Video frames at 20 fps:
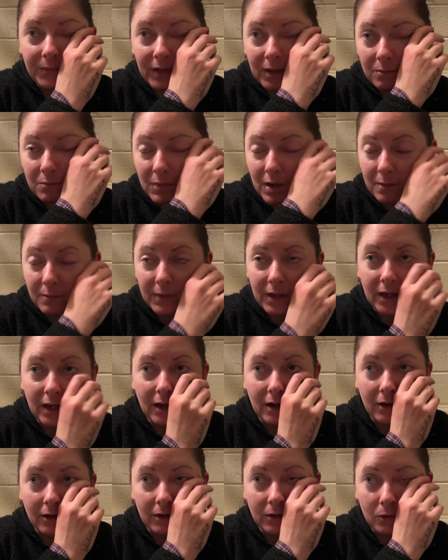Met me
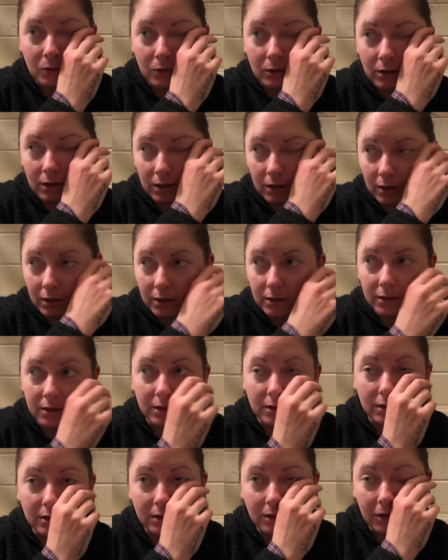here in Hawker at
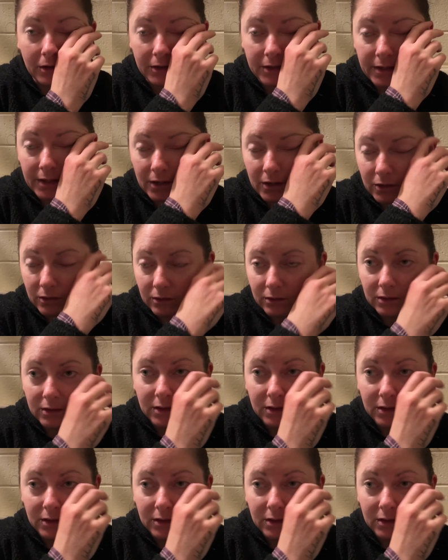the hotel.